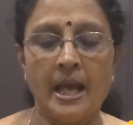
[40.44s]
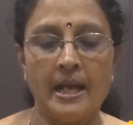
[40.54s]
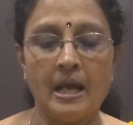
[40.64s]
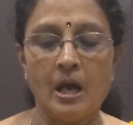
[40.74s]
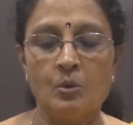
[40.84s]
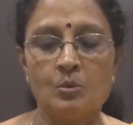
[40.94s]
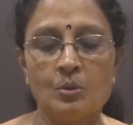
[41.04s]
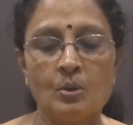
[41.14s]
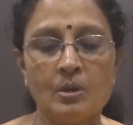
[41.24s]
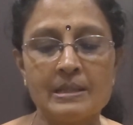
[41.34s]
Now
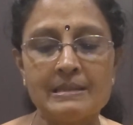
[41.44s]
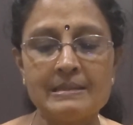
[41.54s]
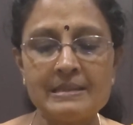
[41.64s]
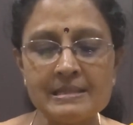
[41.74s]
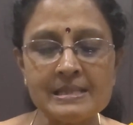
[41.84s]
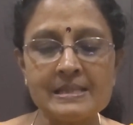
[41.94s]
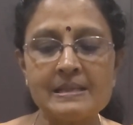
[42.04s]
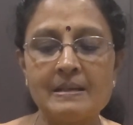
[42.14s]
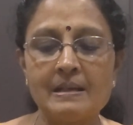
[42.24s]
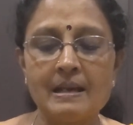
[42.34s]
this
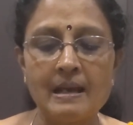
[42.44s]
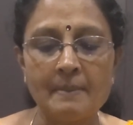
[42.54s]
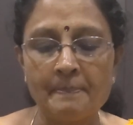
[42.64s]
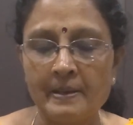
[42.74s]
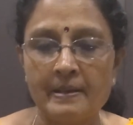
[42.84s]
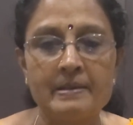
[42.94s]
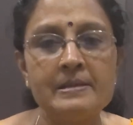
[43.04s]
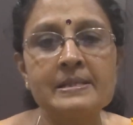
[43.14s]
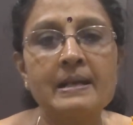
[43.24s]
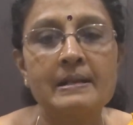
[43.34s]

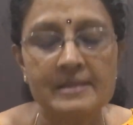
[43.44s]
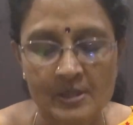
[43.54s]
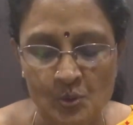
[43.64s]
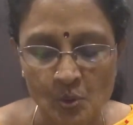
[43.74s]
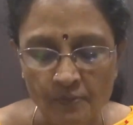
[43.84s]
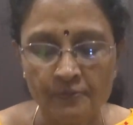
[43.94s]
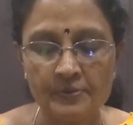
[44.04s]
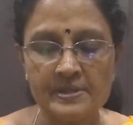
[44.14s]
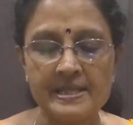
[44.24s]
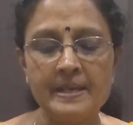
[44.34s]
apparatus consists of,
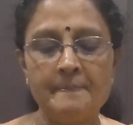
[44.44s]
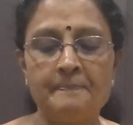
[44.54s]
see,